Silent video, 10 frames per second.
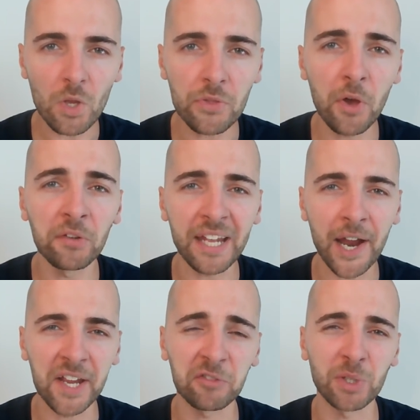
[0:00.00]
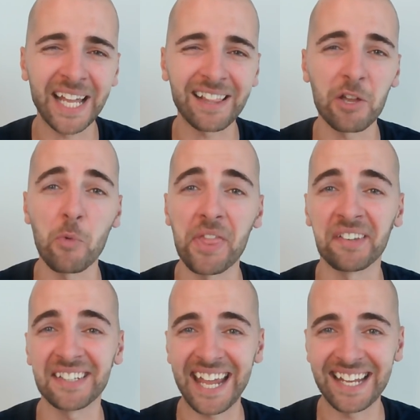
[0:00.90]
Those areas will likely
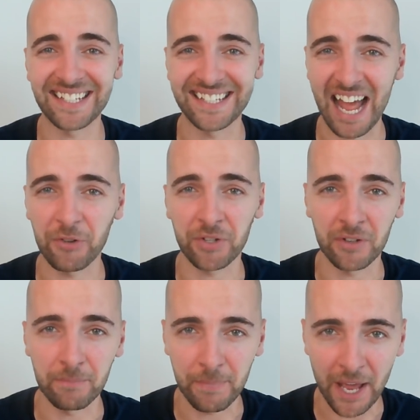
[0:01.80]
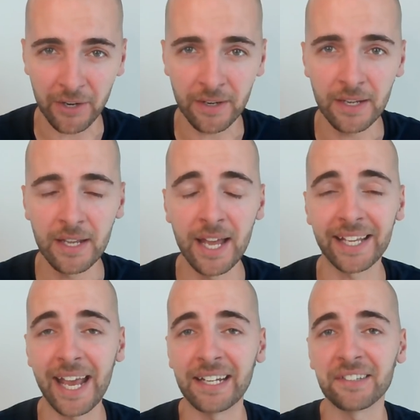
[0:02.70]
withstand a downturn better.
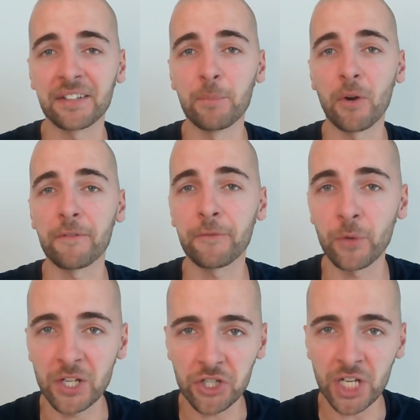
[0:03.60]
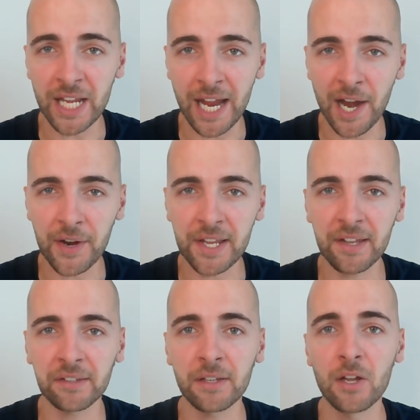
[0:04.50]
Again, it's the more fringy
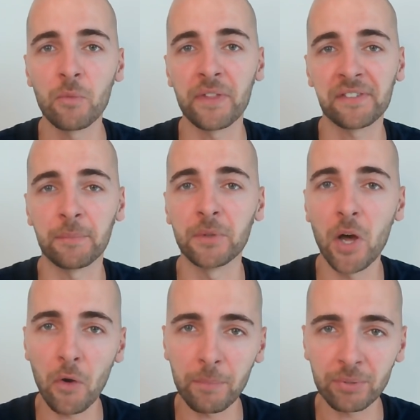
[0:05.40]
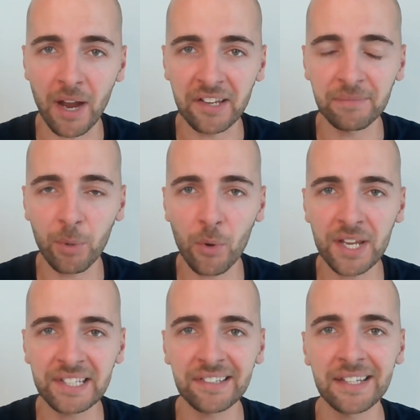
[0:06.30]
areas with some lower price
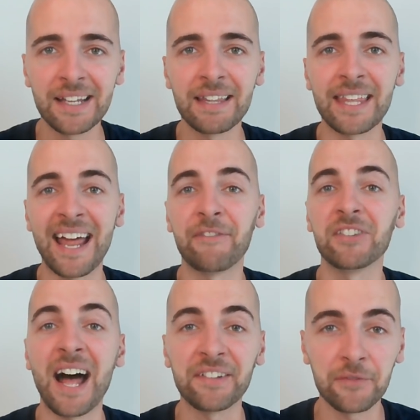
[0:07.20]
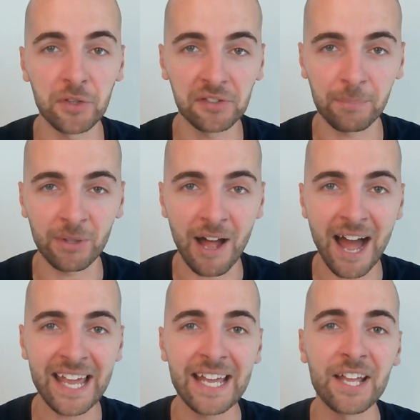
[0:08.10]
points that have lots of new
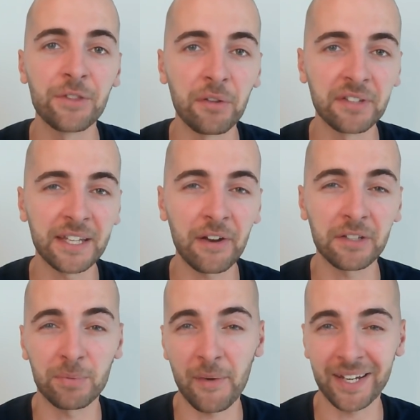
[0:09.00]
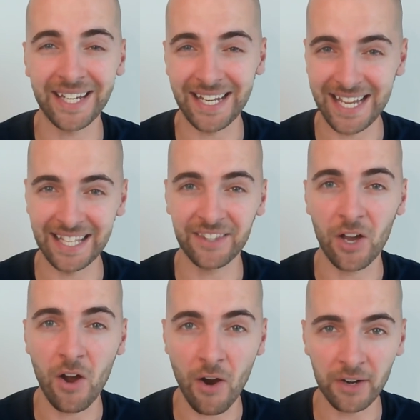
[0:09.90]
supply. Those are the areas that are probably going to get hit the
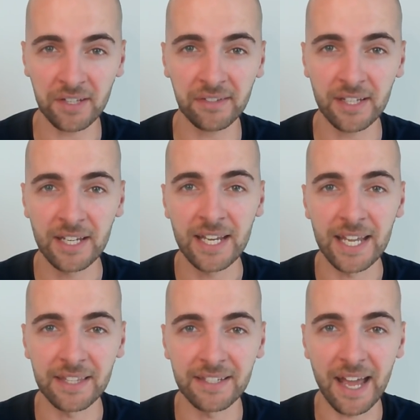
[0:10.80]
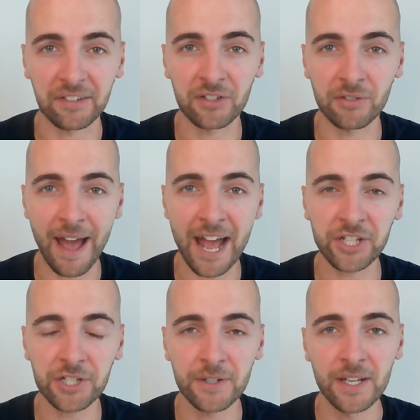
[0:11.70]
hardest in the next
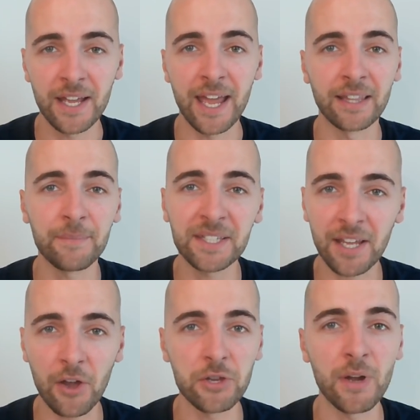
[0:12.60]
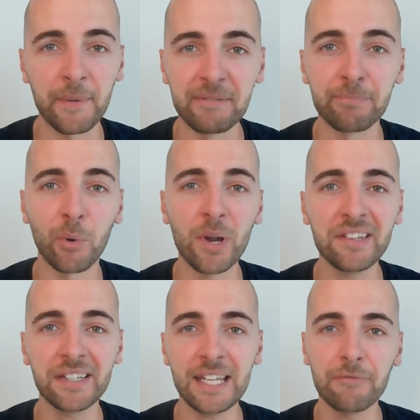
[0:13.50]
crash. And let me tell you, I mean,
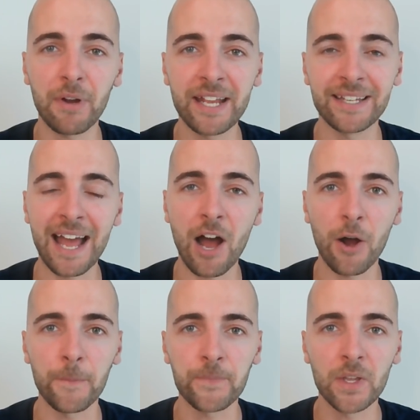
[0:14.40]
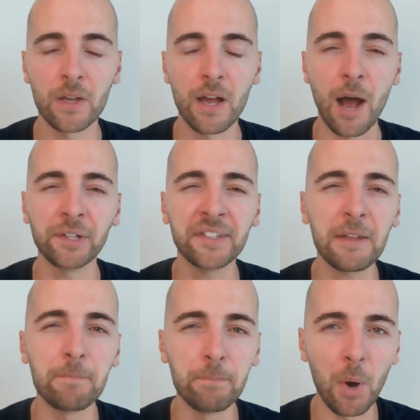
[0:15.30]
Boise right now, I would say
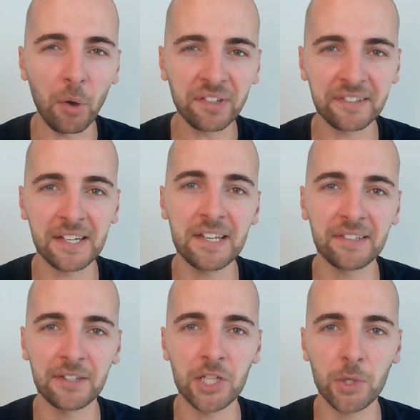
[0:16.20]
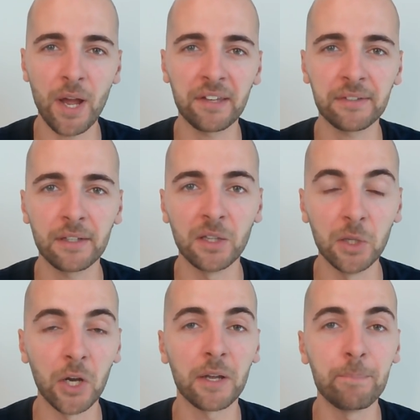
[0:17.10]
most cities in the US
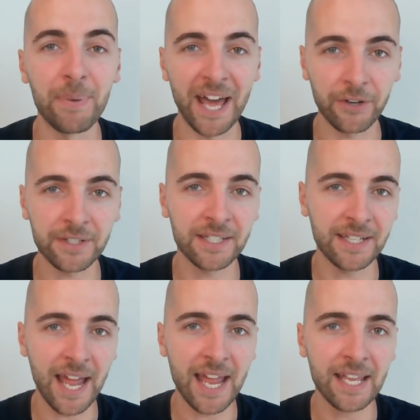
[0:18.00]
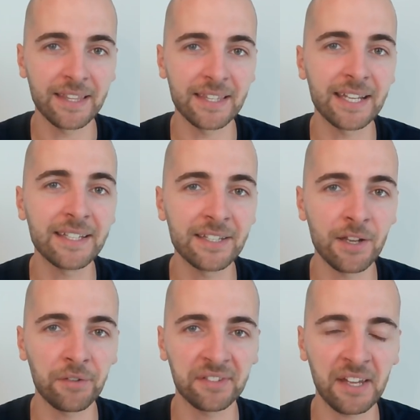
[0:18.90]
look better today than they did
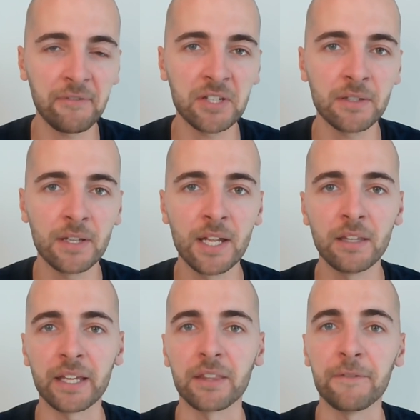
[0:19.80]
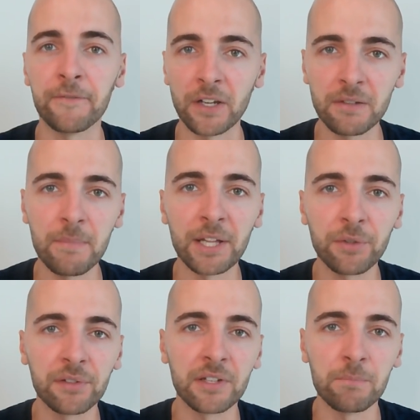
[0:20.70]
in 07. Like the
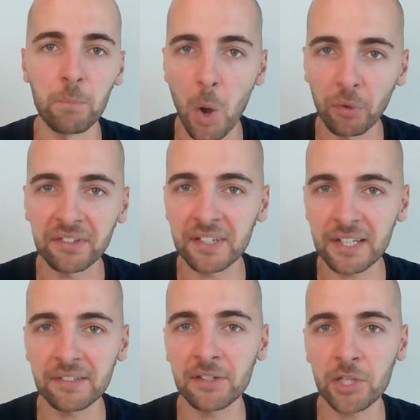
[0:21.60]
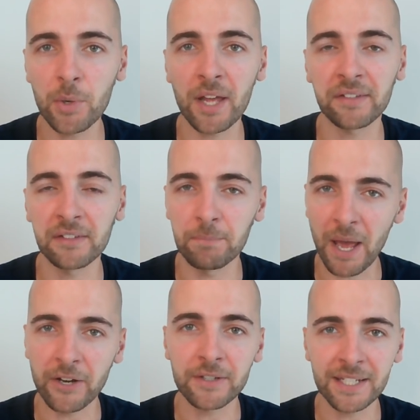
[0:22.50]
fundamentals in most cities in the US is
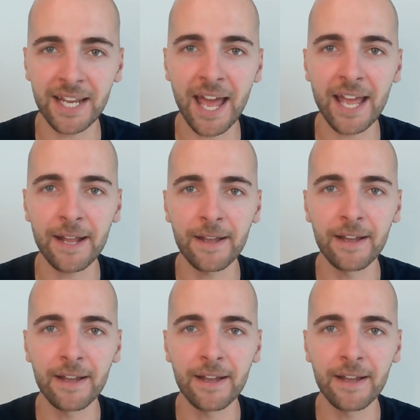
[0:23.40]
better today.